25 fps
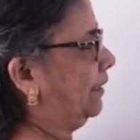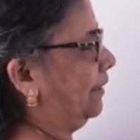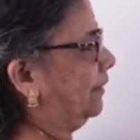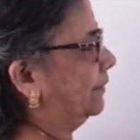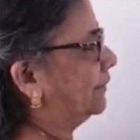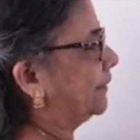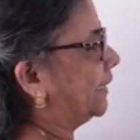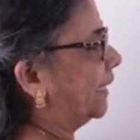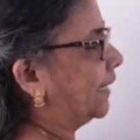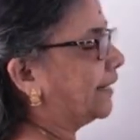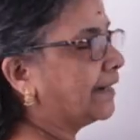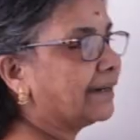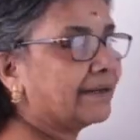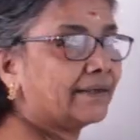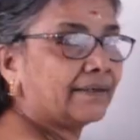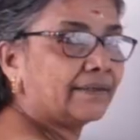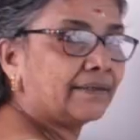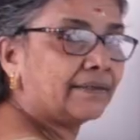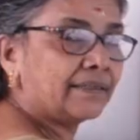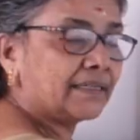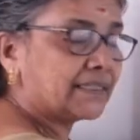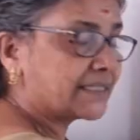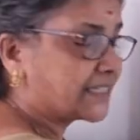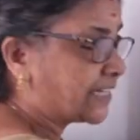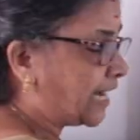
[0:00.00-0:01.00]
the
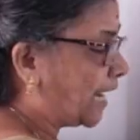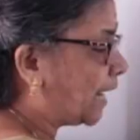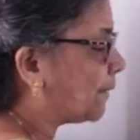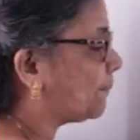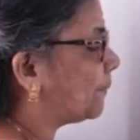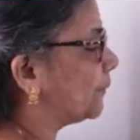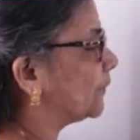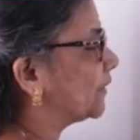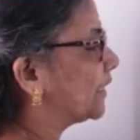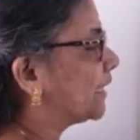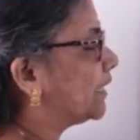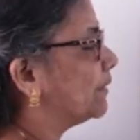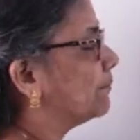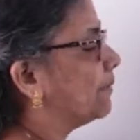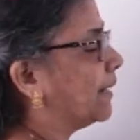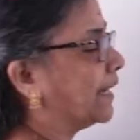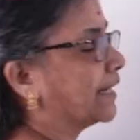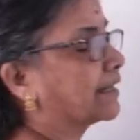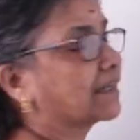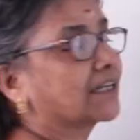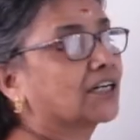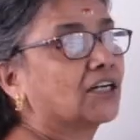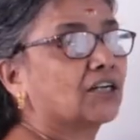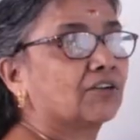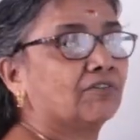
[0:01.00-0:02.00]
shape of the
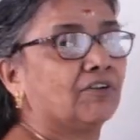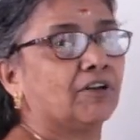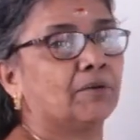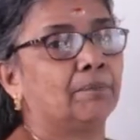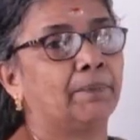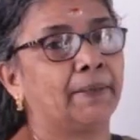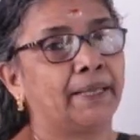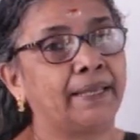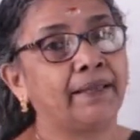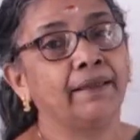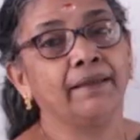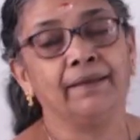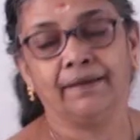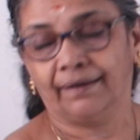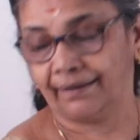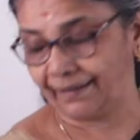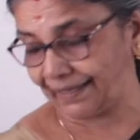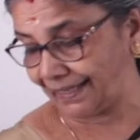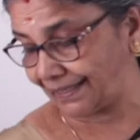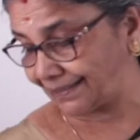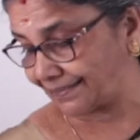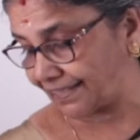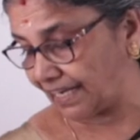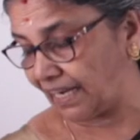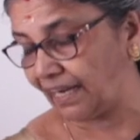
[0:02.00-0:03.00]
demand curve will be
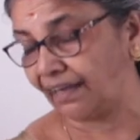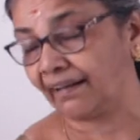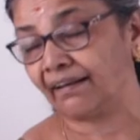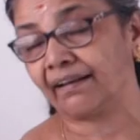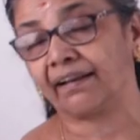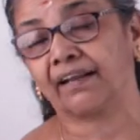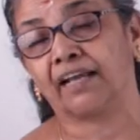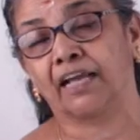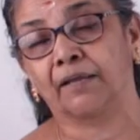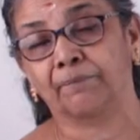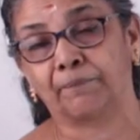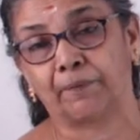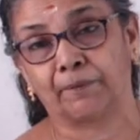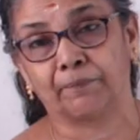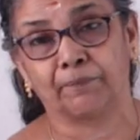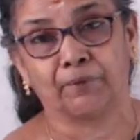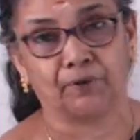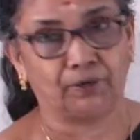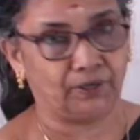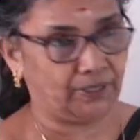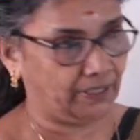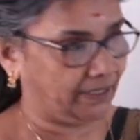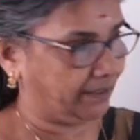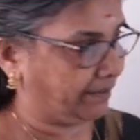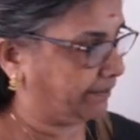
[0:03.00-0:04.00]
rectangular
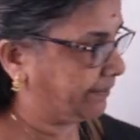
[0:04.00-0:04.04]
hyperbola.